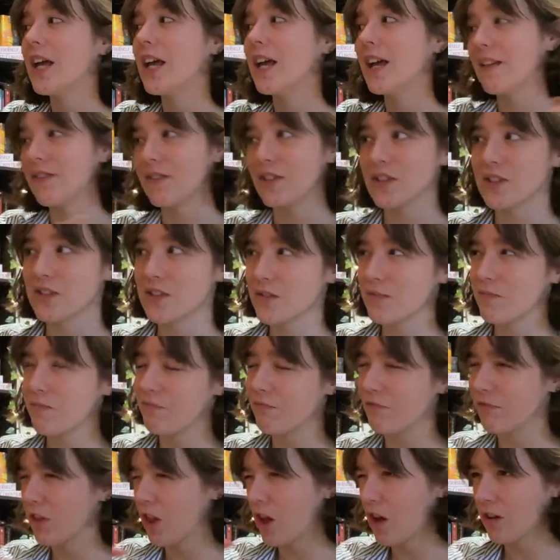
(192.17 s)
in this
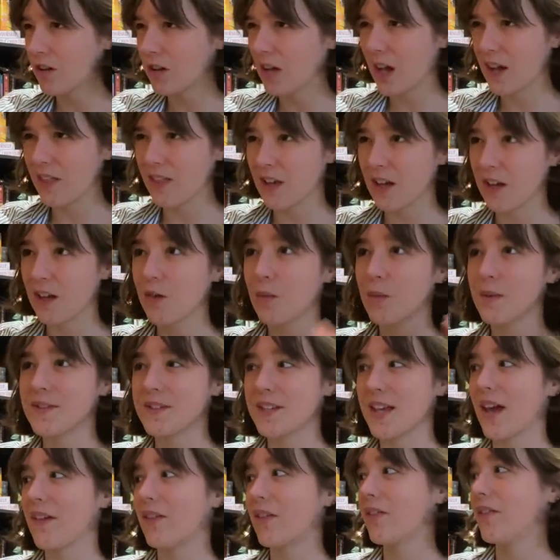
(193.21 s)
vlog, I think, once I
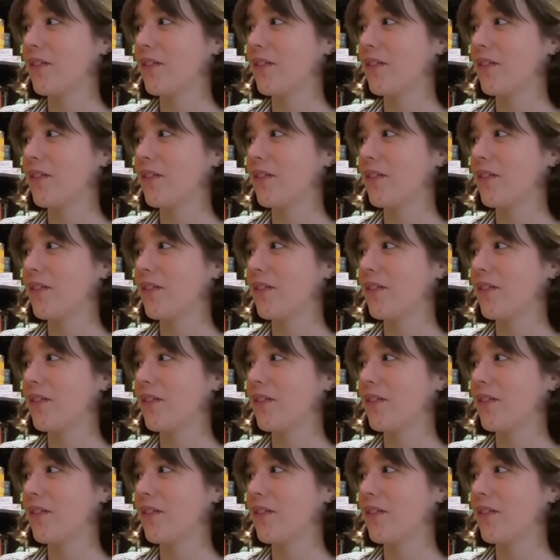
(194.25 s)
have it